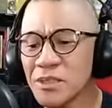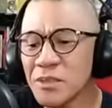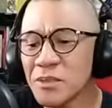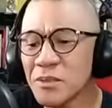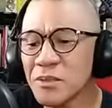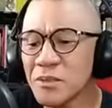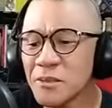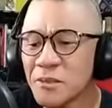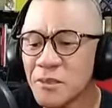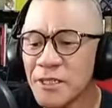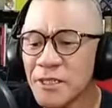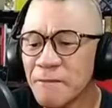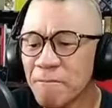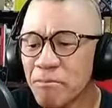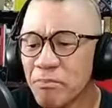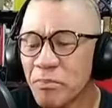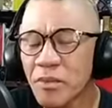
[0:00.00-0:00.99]
So
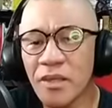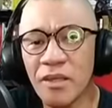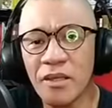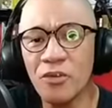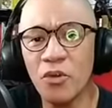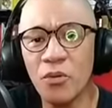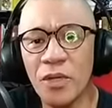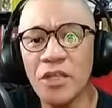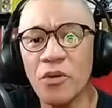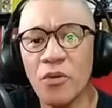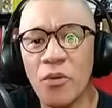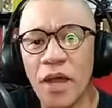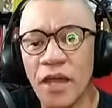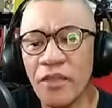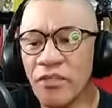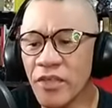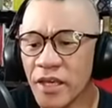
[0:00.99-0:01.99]
doing the
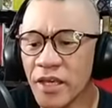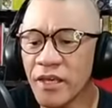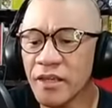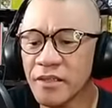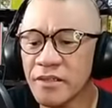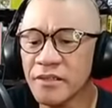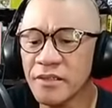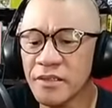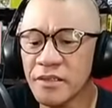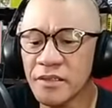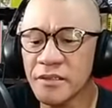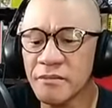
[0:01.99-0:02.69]
right thing and